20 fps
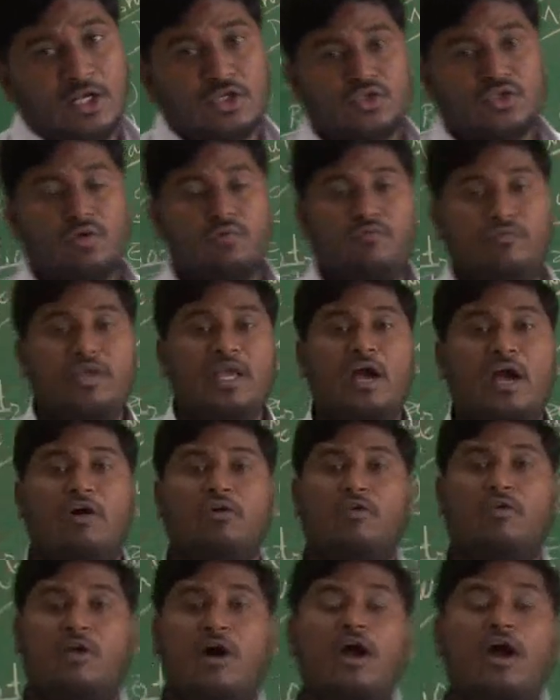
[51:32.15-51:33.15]
So we
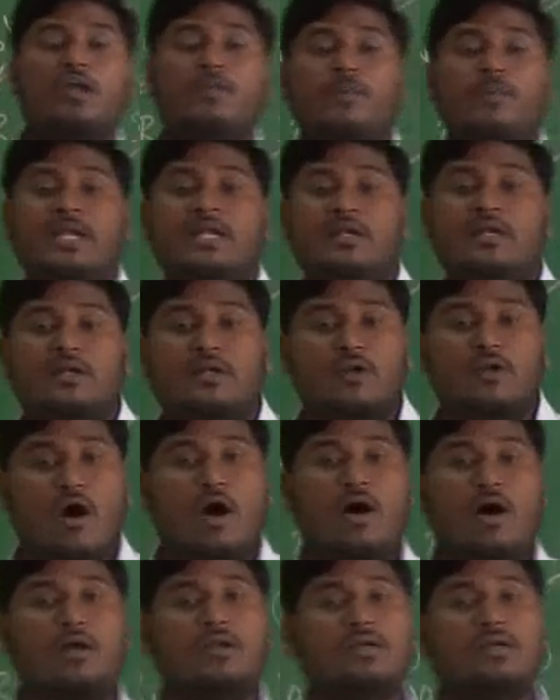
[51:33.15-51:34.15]
have not been
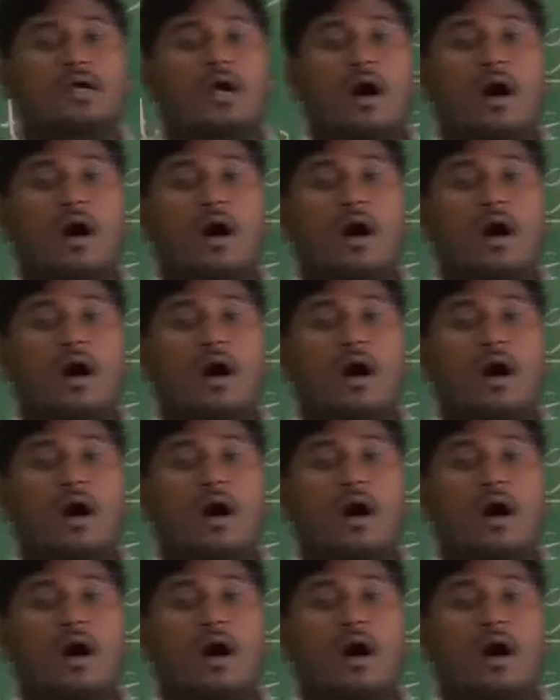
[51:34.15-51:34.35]
taught